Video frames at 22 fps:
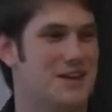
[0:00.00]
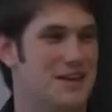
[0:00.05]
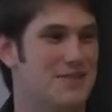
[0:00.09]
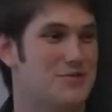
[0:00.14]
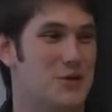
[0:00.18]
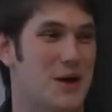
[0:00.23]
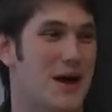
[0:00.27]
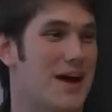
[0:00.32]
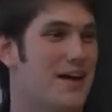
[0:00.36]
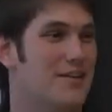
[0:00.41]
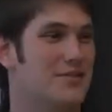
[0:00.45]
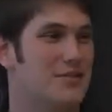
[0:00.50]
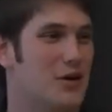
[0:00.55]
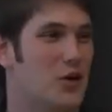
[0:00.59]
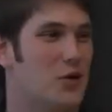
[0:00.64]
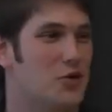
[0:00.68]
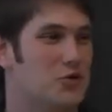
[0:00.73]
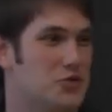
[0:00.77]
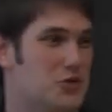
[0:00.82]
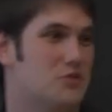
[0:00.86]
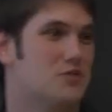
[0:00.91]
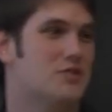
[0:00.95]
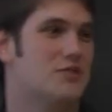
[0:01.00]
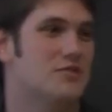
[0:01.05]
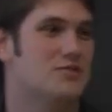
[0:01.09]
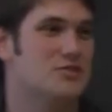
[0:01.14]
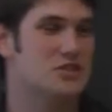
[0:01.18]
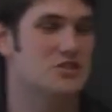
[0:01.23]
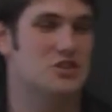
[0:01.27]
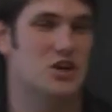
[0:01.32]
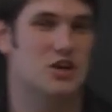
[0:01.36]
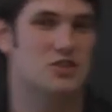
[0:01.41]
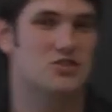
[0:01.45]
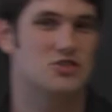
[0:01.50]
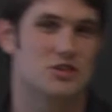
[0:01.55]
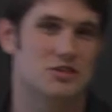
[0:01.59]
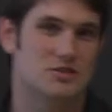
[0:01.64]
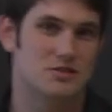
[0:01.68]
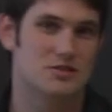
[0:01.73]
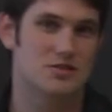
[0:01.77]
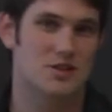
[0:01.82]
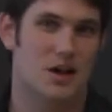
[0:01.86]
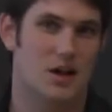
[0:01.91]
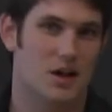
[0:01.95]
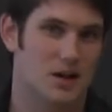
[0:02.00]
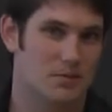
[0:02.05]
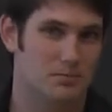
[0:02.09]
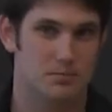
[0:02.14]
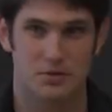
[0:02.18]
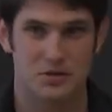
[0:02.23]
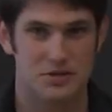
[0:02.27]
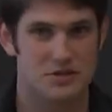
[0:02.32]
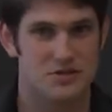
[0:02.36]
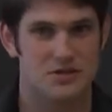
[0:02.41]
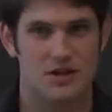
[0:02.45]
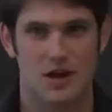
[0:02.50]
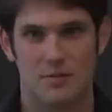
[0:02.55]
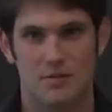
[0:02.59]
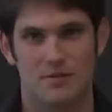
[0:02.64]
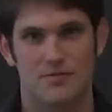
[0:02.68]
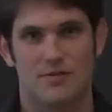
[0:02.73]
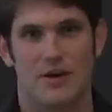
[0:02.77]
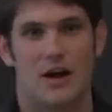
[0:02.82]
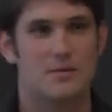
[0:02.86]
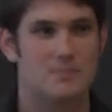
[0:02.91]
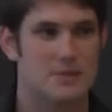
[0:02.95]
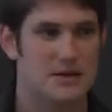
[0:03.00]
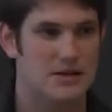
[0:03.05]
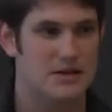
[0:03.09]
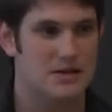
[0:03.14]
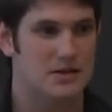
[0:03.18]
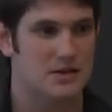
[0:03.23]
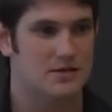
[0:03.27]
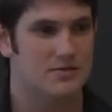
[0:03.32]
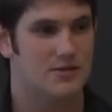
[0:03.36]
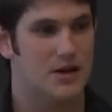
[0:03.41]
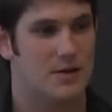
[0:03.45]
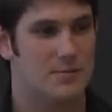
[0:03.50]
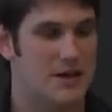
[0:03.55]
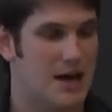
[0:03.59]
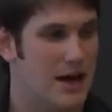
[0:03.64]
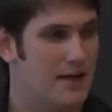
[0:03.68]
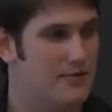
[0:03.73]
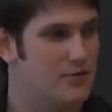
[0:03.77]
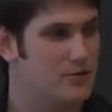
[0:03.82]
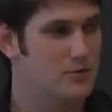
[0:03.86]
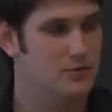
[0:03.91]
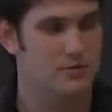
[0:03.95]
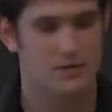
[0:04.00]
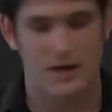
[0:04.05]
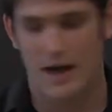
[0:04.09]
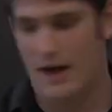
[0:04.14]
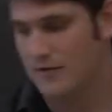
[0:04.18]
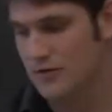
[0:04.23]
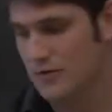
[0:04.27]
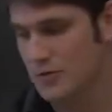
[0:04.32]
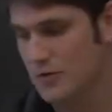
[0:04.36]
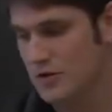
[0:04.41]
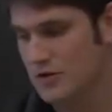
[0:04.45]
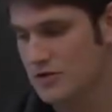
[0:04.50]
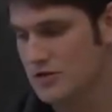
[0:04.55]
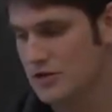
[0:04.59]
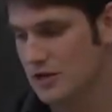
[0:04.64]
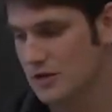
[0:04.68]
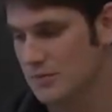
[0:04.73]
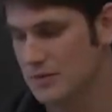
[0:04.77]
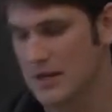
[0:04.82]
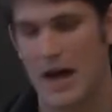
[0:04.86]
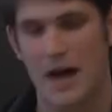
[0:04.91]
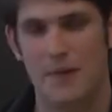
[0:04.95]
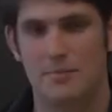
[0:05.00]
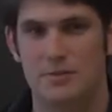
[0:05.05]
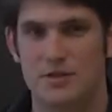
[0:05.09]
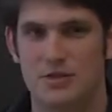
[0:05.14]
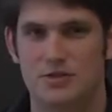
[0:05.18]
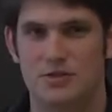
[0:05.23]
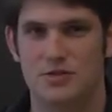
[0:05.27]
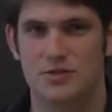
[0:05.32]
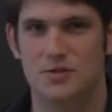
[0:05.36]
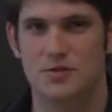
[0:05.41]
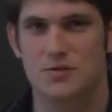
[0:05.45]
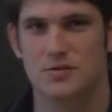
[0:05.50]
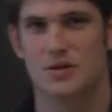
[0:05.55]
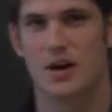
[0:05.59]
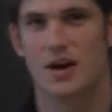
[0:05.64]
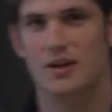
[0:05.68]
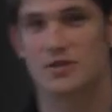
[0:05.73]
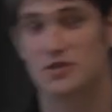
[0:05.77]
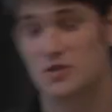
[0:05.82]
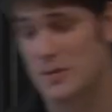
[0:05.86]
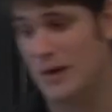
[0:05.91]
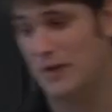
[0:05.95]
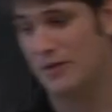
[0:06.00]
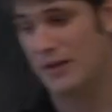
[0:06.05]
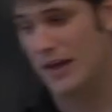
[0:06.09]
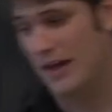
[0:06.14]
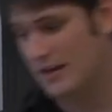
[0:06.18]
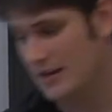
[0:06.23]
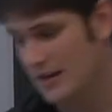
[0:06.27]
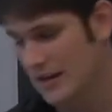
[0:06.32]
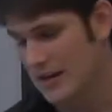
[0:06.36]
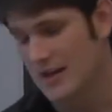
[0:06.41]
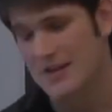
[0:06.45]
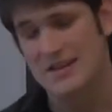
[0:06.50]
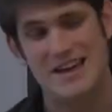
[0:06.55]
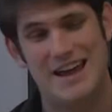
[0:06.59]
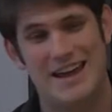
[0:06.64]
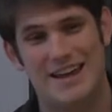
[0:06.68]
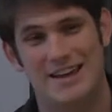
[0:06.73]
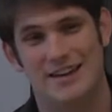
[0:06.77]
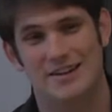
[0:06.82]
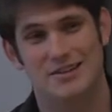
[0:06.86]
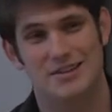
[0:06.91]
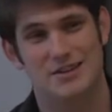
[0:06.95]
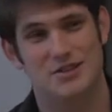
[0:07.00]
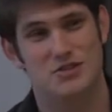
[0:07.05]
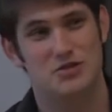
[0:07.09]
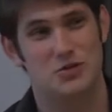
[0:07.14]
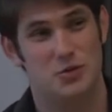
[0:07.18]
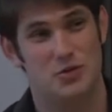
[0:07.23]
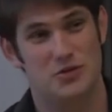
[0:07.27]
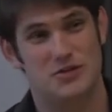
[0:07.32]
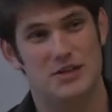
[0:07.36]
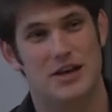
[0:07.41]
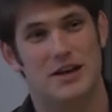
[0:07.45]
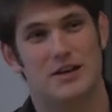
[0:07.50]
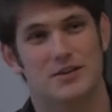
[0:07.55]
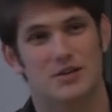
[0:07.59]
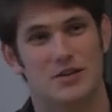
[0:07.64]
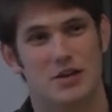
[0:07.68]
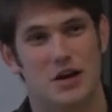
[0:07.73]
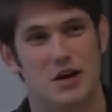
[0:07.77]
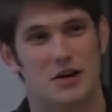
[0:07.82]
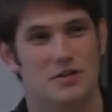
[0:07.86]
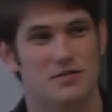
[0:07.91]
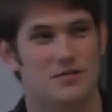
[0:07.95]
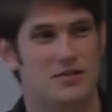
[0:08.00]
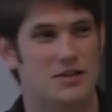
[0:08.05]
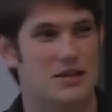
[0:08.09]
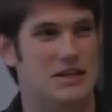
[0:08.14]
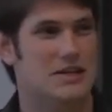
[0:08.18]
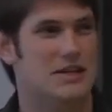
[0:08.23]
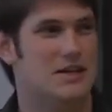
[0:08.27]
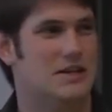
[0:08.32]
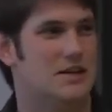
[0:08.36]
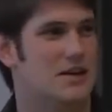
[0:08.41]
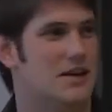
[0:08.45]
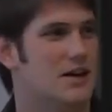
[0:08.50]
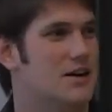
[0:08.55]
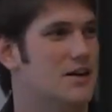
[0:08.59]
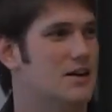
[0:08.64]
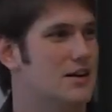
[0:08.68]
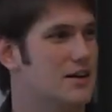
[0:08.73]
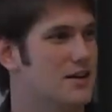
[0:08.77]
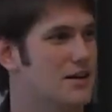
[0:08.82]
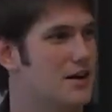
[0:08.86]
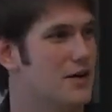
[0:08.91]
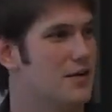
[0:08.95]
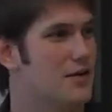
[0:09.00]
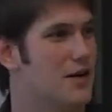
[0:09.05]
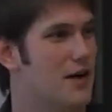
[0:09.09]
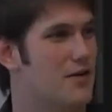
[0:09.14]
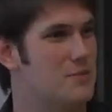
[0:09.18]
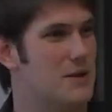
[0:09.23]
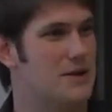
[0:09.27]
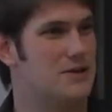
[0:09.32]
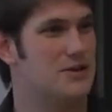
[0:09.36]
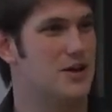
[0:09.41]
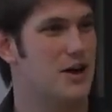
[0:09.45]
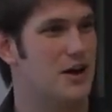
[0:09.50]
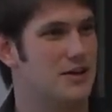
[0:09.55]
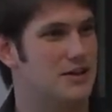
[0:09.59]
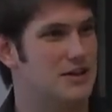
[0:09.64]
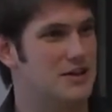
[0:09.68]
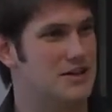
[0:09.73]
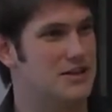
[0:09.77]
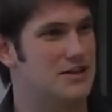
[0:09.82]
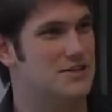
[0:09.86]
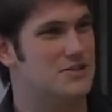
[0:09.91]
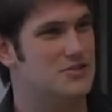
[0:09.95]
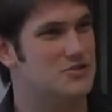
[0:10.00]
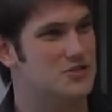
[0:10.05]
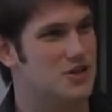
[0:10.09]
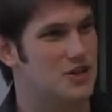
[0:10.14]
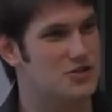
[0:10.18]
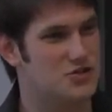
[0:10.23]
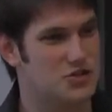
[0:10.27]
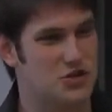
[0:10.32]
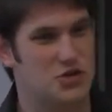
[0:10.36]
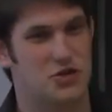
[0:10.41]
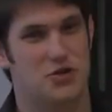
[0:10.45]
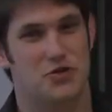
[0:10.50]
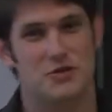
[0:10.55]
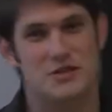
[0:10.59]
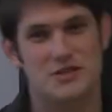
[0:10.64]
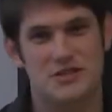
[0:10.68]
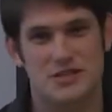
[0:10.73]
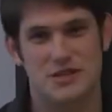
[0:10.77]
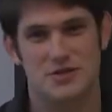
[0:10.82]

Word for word: If you have alternative suggestions, please come and find me afterwards, and I'll be happy to talk to you about that. And so the title of the of my talk is Security